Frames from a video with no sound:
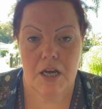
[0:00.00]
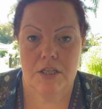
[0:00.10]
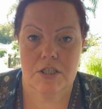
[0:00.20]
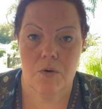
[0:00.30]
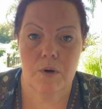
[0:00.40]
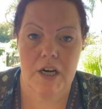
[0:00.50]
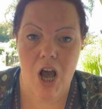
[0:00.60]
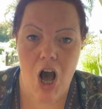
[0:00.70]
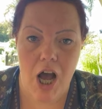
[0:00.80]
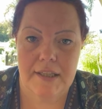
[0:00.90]
So we're going to
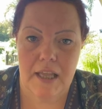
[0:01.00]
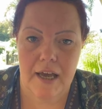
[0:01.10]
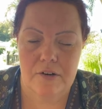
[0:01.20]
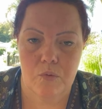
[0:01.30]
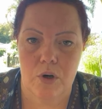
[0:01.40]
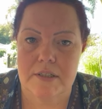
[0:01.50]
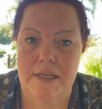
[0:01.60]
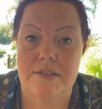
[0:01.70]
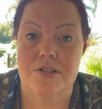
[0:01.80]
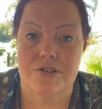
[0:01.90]
highlight what
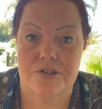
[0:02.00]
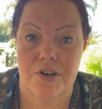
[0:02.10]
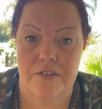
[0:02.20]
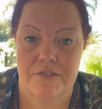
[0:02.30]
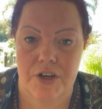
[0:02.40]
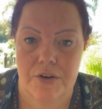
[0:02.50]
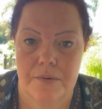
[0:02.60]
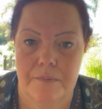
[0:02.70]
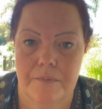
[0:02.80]
doesn't serve you.